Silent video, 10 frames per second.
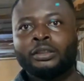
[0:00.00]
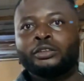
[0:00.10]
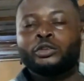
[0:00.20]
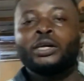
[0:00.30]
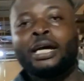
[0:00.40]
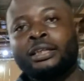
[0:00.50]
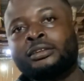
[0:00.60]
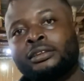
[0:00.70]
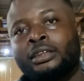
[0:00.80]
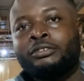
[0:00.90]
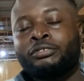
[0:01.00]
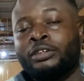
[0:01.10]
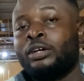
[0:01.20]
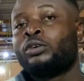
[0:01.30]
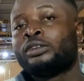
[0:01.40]
So guys, if you
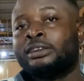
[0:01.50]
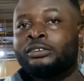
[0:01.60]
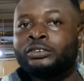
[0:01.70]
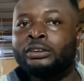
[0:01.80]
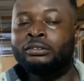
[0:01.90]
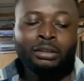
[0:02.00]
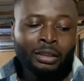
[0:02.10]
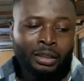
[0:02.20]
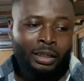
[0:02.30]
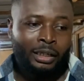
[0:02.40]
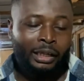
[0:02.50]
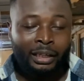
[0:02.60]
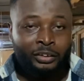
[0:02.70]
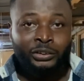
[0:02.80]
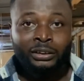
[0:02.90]
are considering
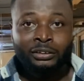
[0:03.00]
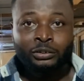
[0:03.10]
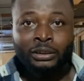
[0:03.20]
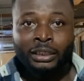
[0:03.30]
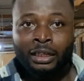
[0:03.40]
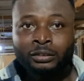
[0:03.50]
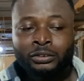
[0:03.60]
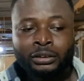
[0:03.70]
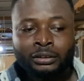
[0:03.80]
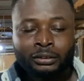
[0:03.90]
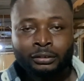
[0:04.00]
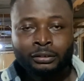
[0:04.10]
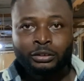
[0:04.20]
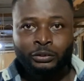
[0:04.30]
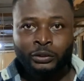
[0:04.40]
entering into the hatchery,
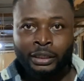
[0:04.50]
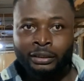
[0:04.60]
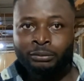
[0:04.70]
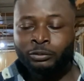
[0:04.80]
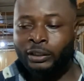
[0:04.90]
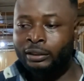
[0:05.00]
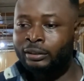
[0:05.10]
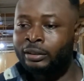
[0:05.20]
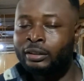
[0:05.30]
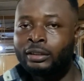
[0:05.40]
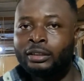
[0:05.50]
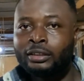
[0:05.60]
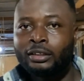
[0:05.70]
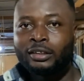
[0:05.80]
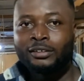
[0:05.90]
you heard him right.
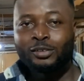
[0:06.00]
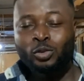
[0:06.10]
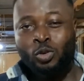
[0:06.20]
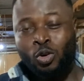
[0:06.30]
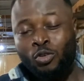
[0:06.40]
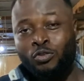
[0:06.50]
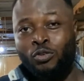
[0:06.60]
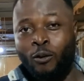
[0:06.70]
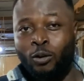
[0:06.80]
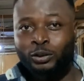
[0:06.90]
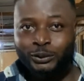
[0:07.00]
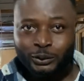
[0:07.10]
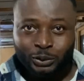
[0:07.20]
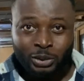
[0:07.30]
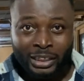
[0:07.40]
Go for
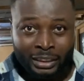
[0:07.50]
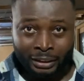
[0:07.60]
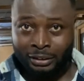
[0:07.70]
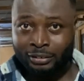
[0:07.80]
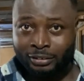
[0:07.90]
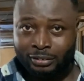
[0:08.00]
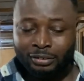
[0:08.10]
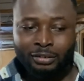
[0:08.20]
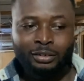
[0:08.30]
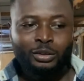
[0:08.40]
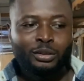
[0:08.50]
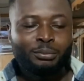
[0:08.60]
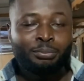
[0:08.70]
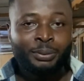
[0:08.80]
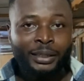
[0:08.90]
training,
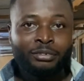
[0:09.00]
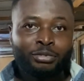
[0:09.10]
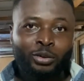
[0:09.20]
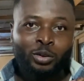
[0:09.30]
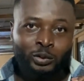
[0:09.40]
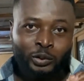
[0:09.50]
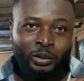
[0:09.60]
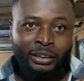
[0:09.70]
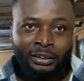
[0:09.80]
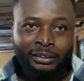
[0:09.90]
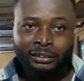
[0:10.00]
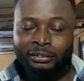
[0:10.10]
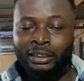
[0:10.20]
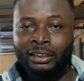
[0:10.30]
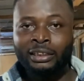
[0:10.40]
pay for
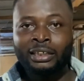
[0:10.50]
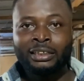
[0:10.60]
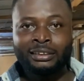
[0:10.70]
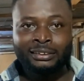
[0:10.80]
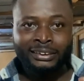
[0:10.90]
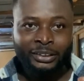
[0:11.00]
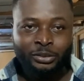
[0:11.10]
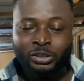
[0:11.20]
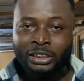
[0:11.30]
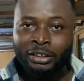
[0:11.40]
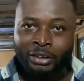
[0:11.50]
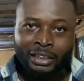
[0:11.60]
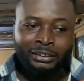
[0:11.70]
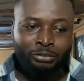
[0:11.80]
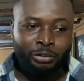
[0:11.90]
consultation, and get the
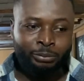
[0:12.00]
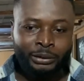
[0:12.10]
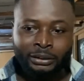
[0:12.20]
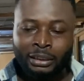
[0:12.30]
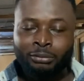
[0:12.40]
right information.